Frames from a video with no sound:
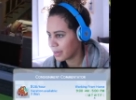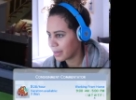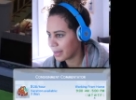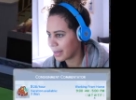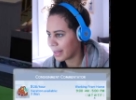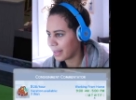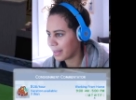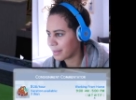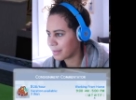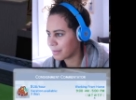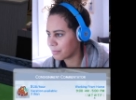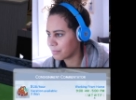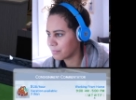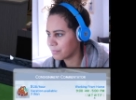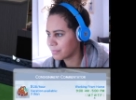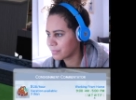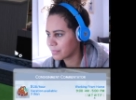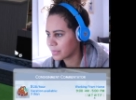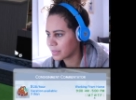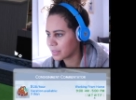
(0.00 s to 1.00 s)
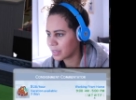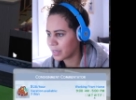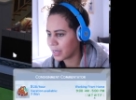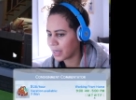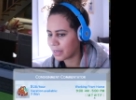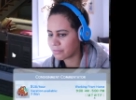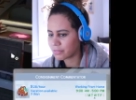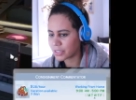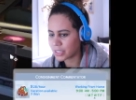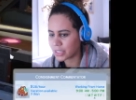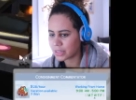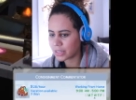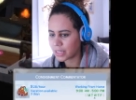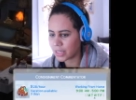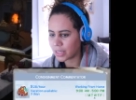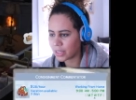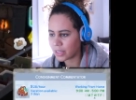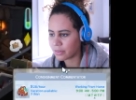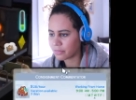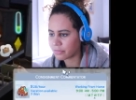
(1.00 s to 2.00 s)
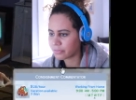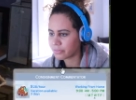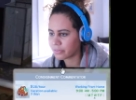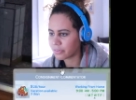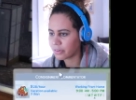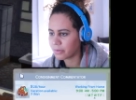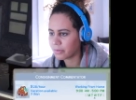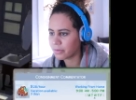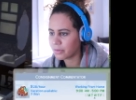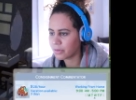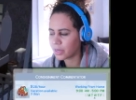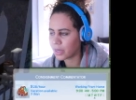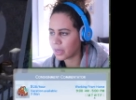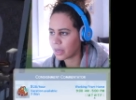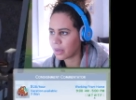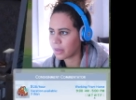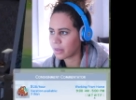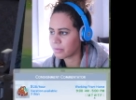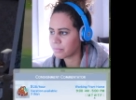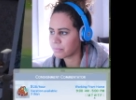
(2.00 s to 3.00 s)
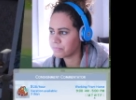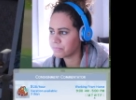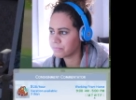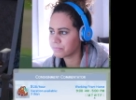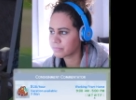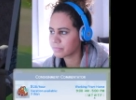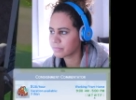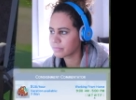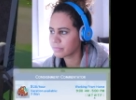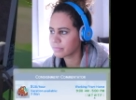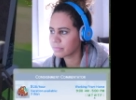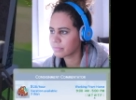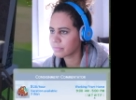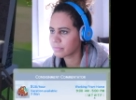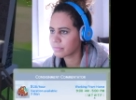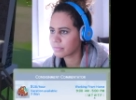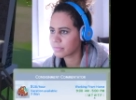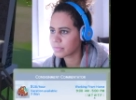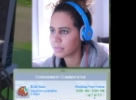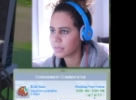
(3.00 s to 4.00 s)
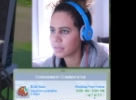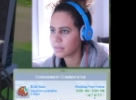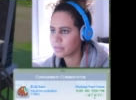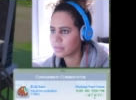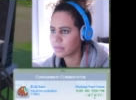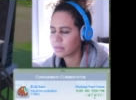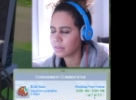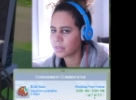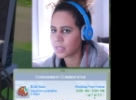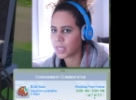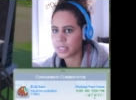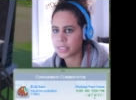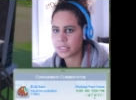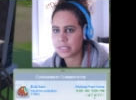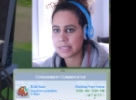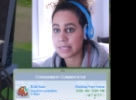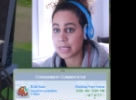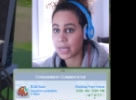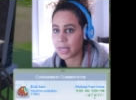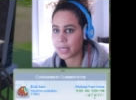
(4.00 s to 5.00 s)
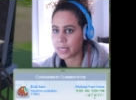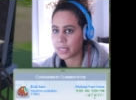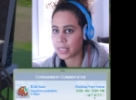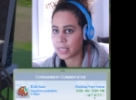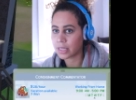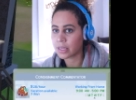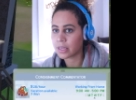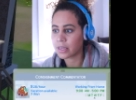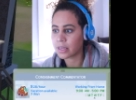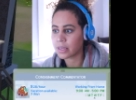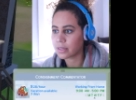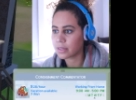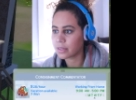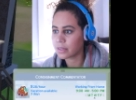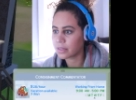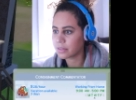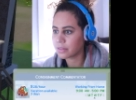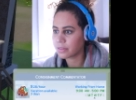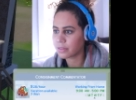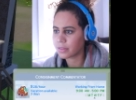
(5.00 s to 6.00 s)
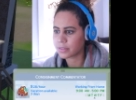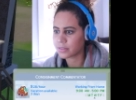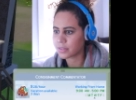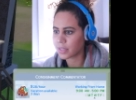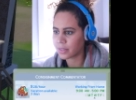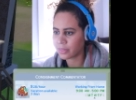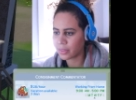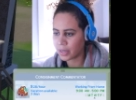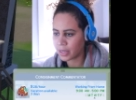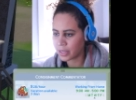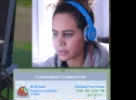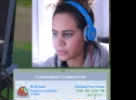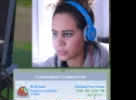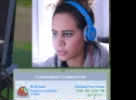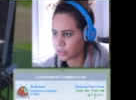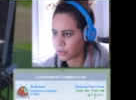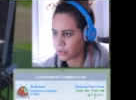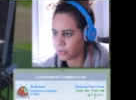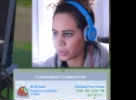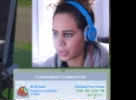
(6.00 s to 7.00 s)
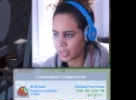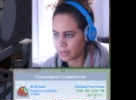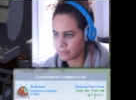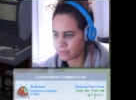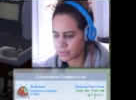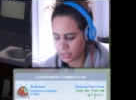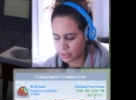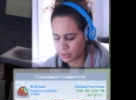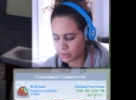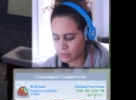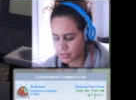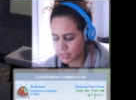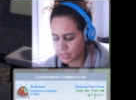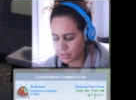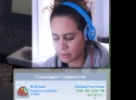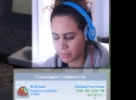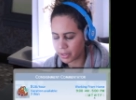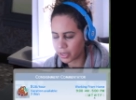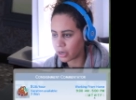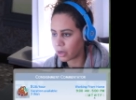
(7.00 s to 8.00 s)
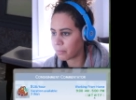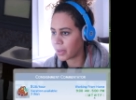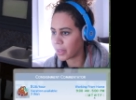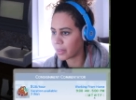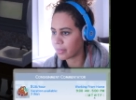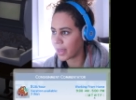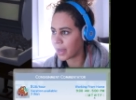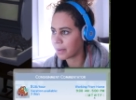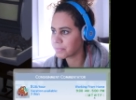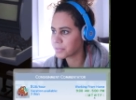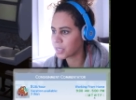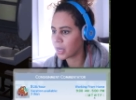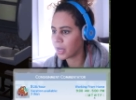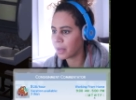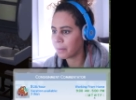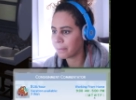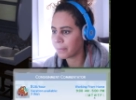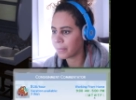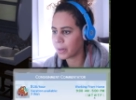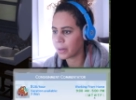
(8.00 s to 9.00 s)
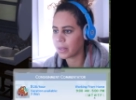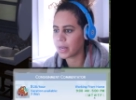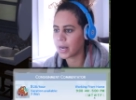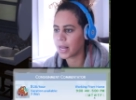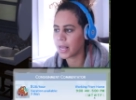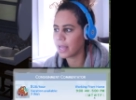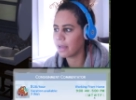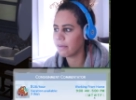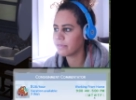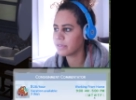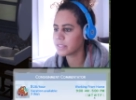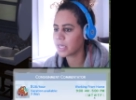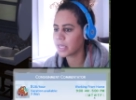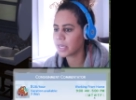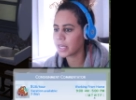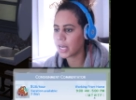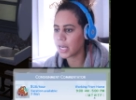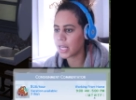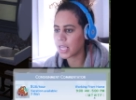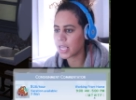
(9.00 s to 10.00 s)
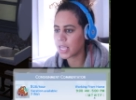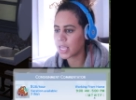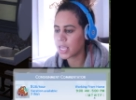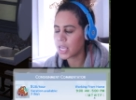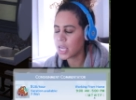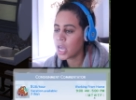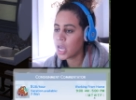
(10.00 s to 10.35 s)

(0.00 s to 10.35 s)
Um, I really love, um, like designing things like that. So like I've done some like on my laptop, but I haven't done any